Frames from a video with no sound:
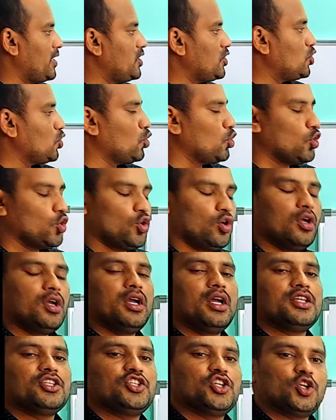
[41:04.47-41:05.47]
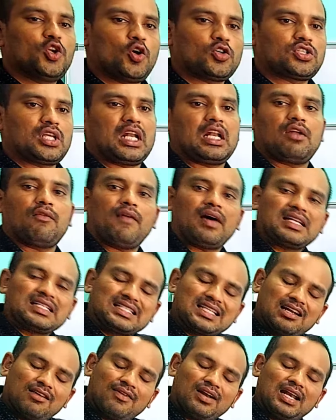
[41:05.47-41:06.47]
into zeros and ones
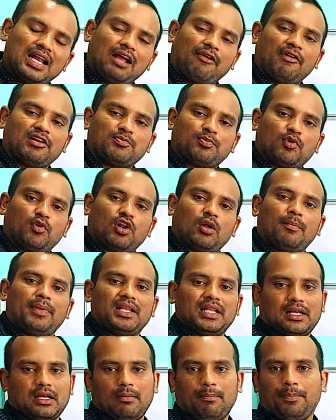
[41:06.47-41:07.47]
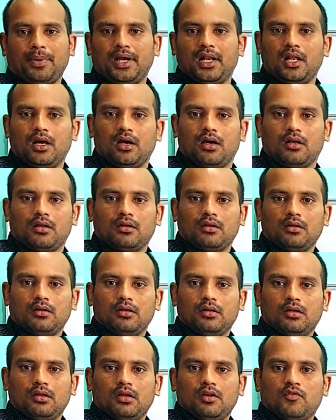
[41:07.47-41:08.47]
level language program by the compiler,
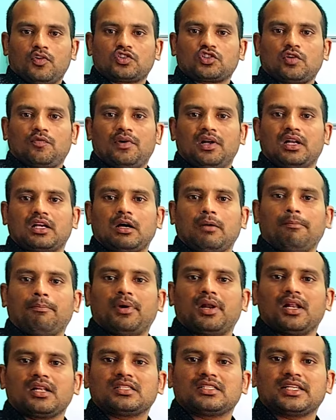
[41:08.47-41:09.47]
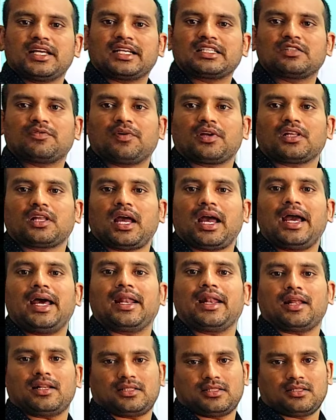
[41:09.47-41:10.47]
first of all, compiler checks for the
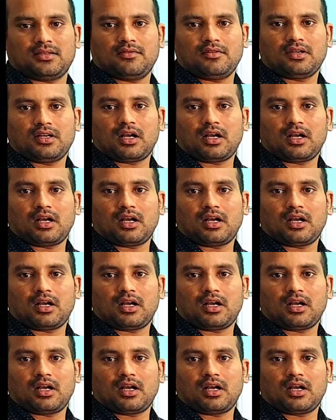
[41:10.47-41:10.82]
errors.